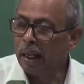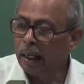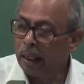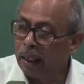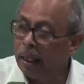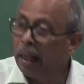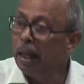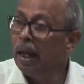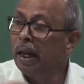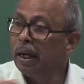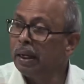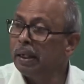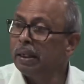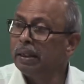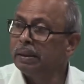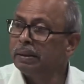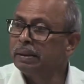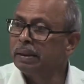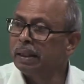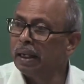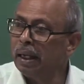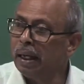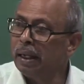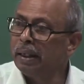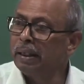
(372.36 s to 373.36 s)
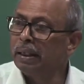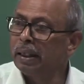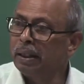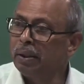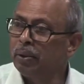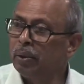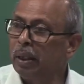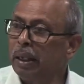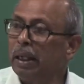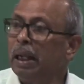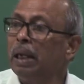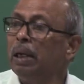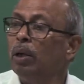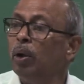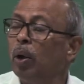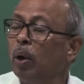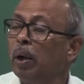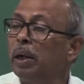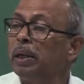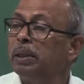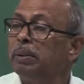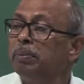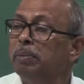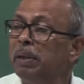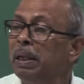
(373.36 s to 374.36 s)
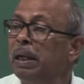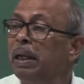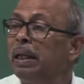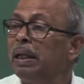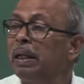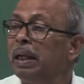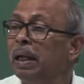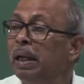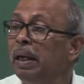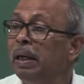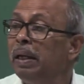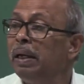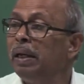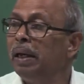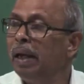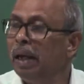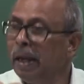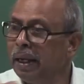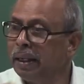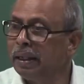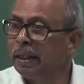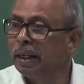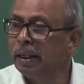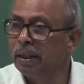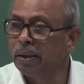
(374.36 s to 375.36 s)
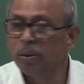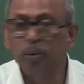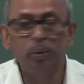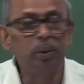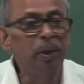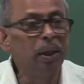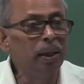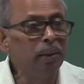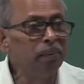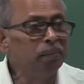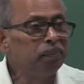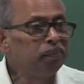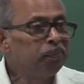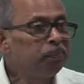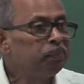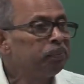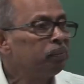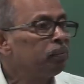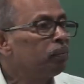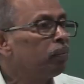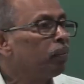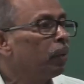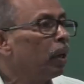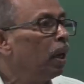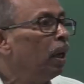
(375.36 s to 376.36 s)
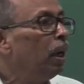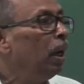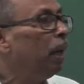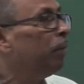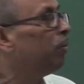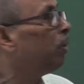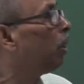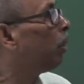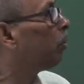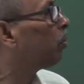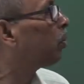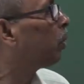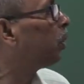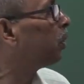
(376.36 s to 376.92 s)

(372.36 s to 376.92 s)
Glare is related to, again, logarithmically related to the level of